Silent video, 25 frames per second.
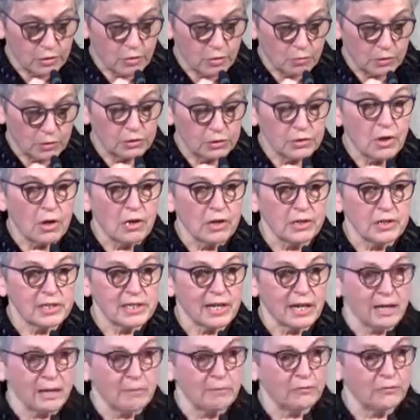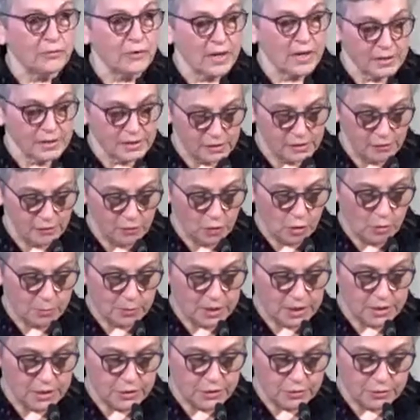were longtime friends of
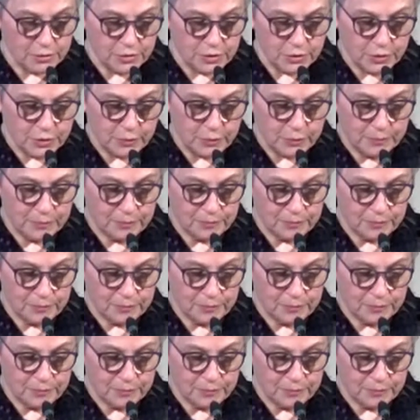Albany UU.